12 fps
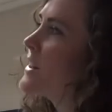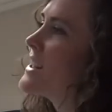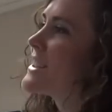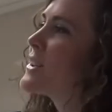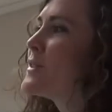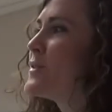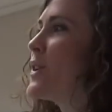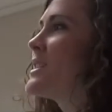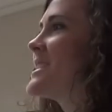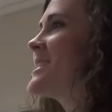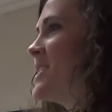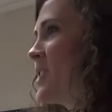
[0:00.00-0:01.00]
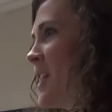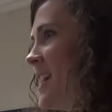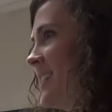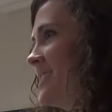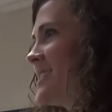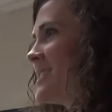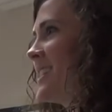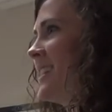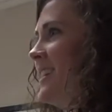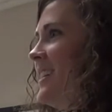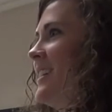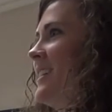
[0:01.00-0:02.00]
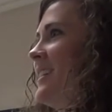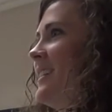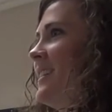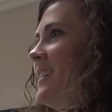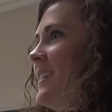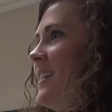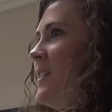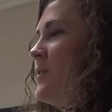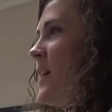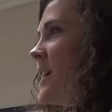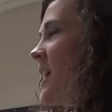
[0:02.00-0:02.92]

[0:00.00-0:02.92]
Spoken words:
these little voices in your heads. In fact,